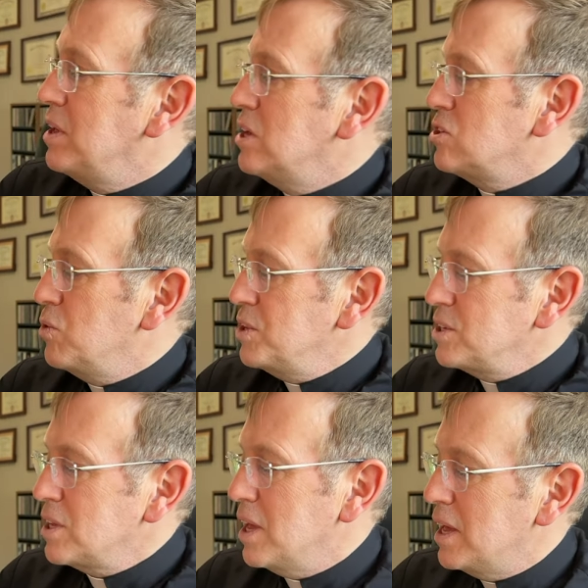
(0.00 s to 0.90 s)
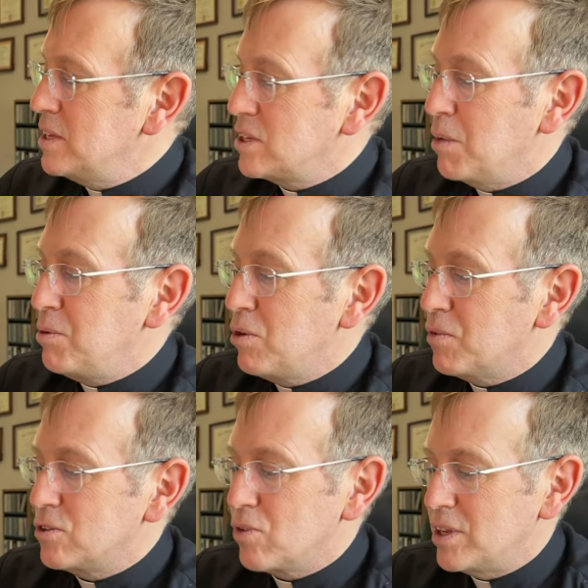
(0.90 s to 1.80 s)
So this is a beautiful
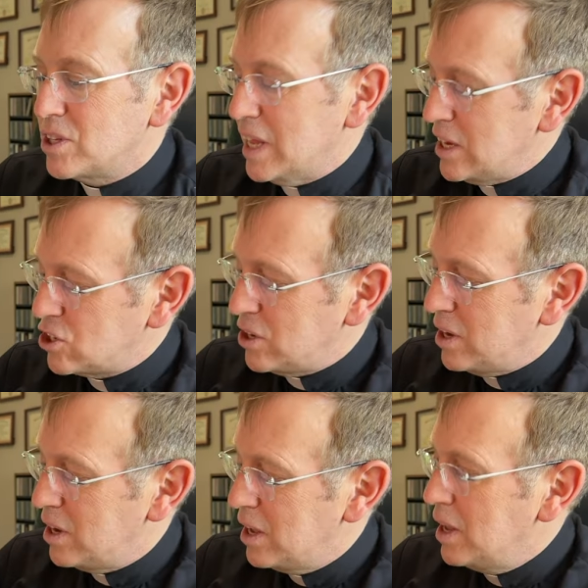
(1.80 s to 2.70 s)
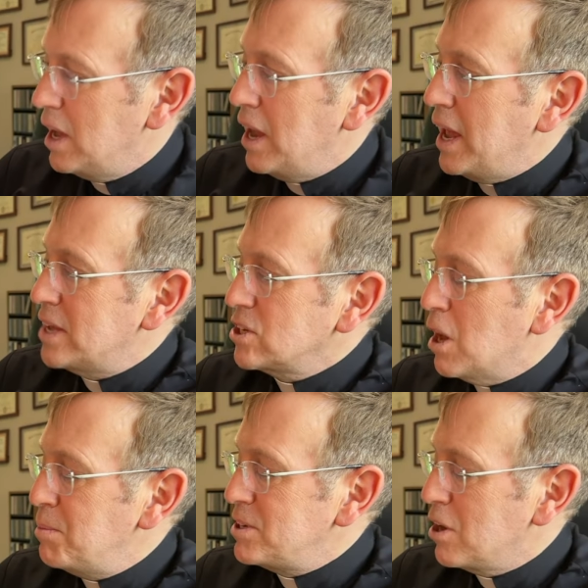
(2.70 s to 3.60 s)
translation, and it has
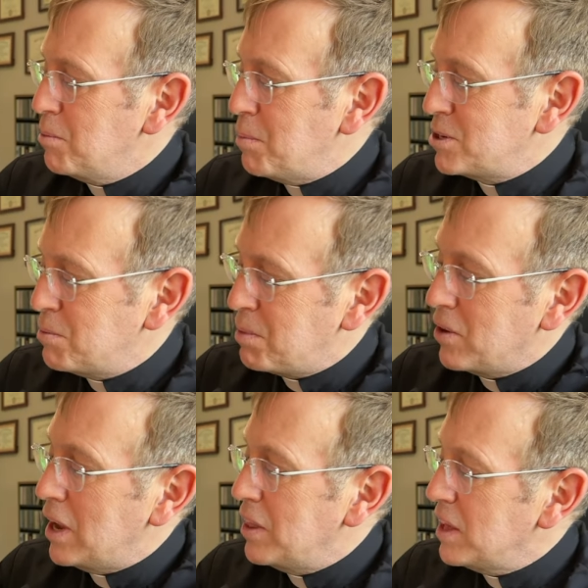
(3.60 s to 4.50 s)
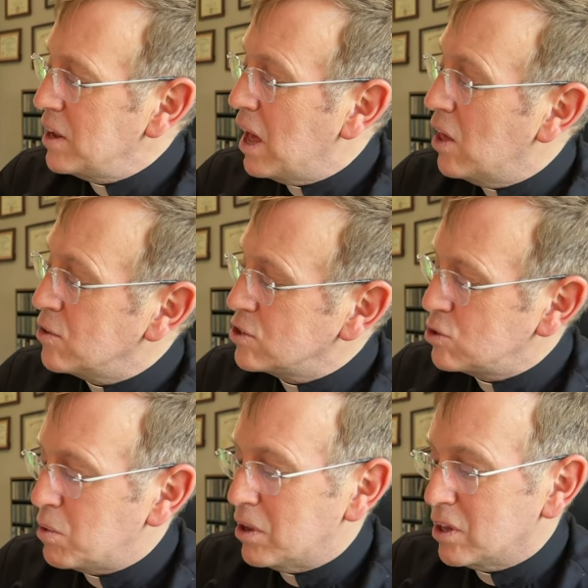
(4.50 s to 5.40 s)
commentary by Bishop Barron, I think, and others as
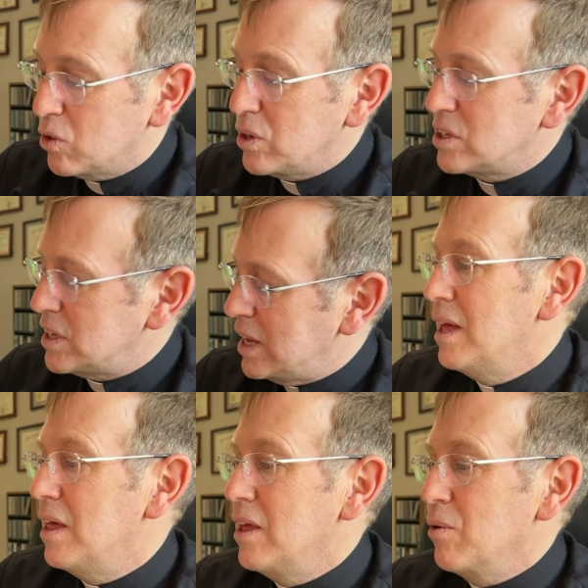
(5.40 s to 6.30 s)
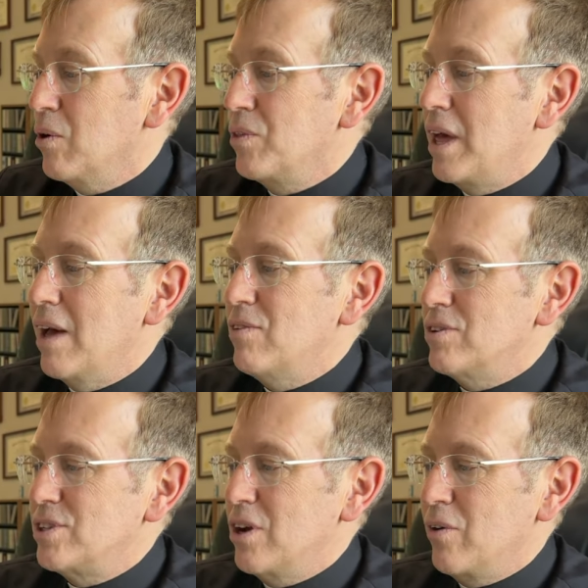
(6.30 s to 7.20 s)
well, including saints. Here we go. They have little.
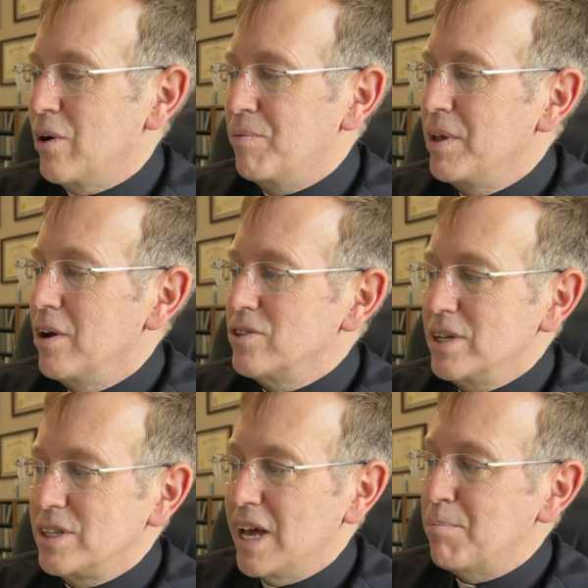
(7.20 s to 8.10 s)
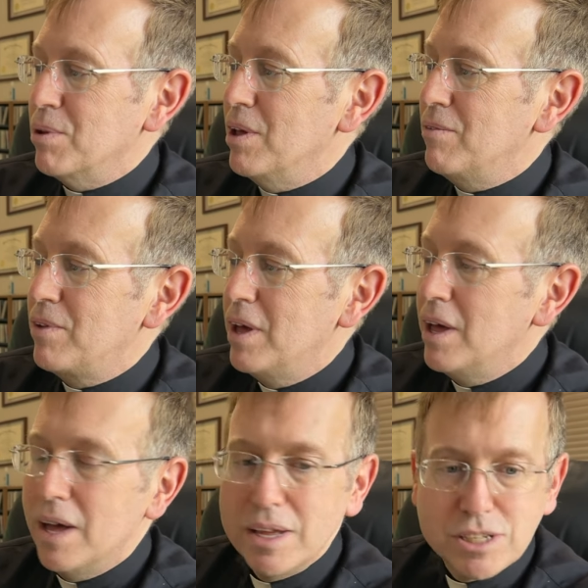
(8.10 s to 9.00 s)
Here we go. Here's an example of
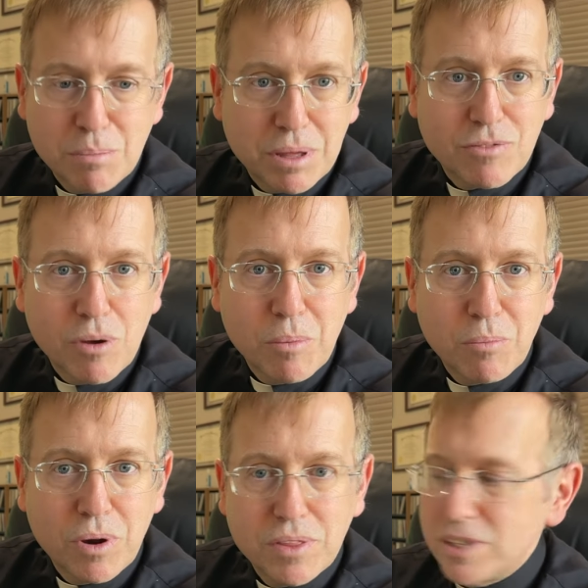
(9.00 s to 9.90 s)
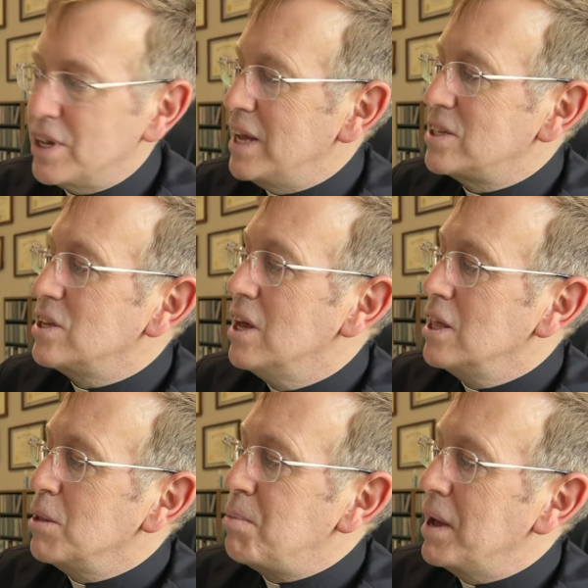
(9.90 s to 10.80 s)
something from one of the saints,
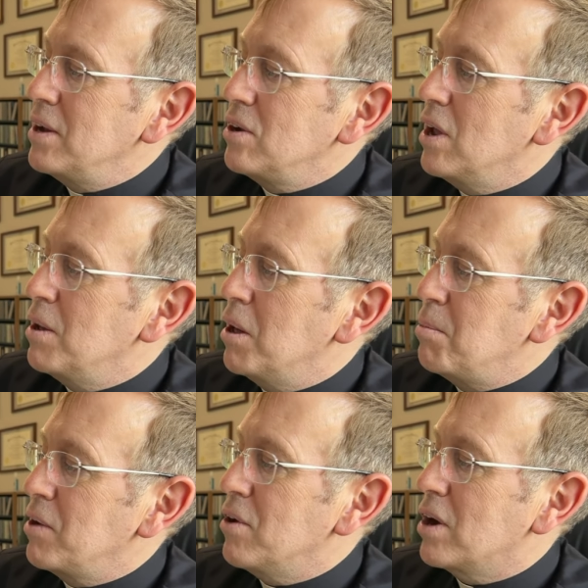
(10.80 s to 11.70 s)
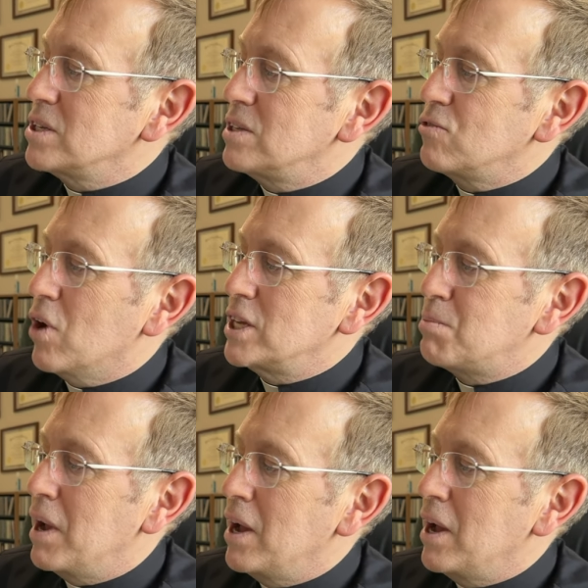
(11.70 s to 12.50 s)
the Paradoxes of Christ by